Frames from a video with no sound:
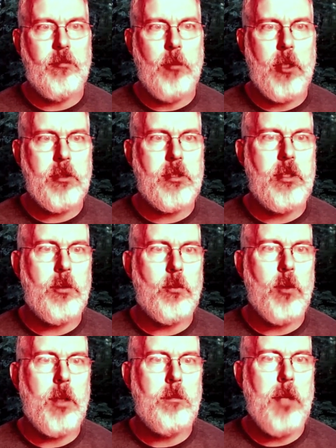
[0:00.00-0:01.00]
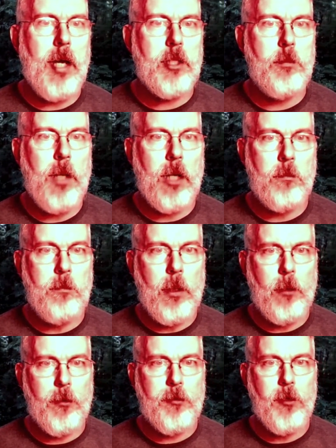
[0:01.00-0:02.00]
monks that would run back to back
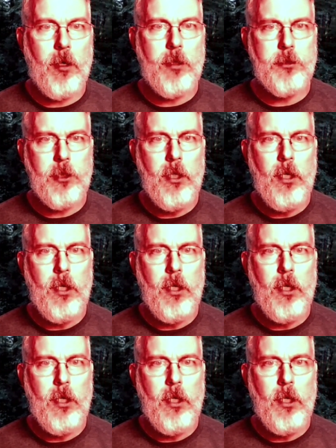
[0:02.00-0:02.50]
marathons